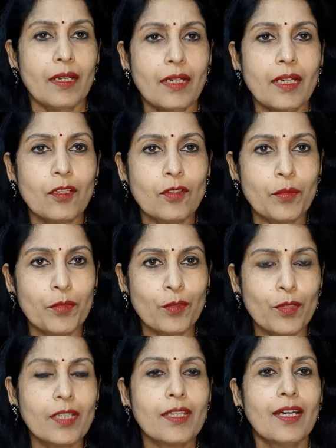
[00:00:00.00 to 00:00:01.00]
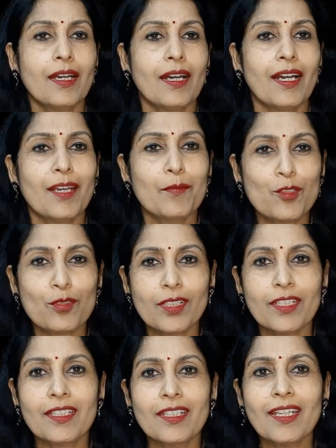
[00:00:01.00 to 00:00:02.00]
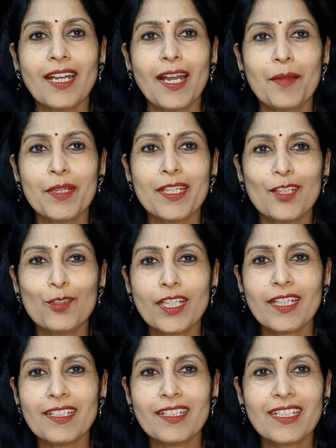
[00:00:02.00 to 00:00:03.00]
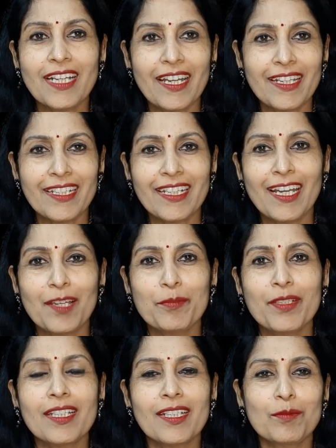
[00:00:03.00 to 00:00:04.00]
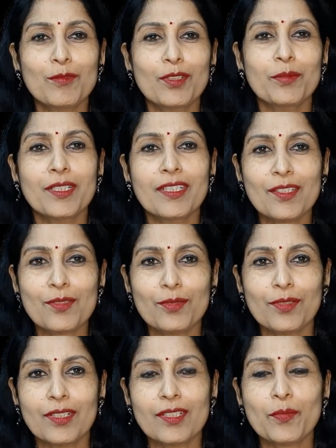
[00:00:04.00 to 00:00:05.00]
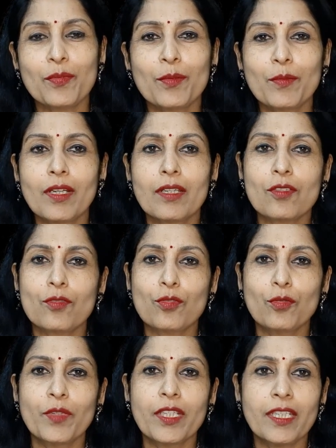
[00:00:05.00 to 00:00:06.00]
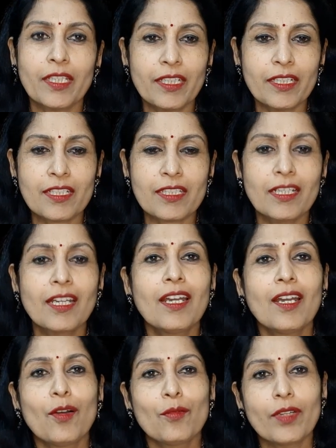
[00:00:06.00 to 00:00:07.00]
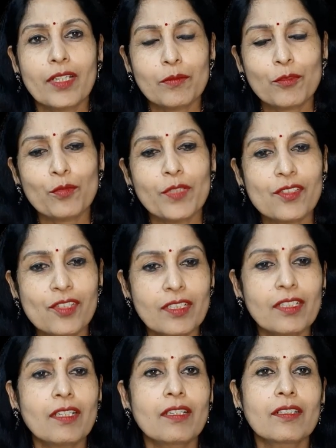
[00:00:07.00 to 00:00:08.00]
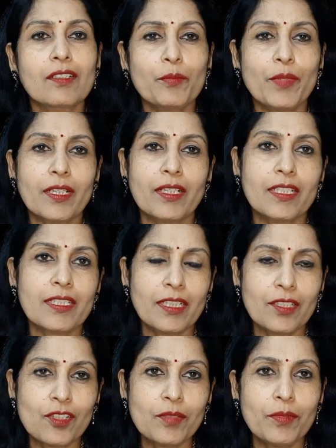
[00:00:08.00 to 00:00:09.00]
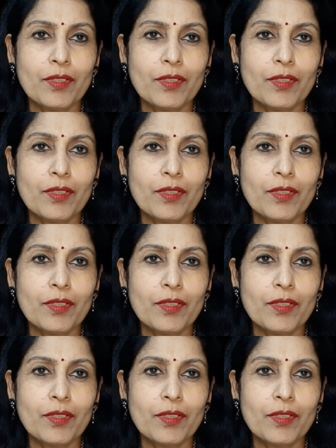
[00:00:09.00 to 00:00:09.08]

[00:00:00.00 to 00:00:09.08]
Hello everyone, I am Sukirti. I am an educator guiding, helping and motivating students from last so many years. Welcome to my channel Learn, Practice, Achieve.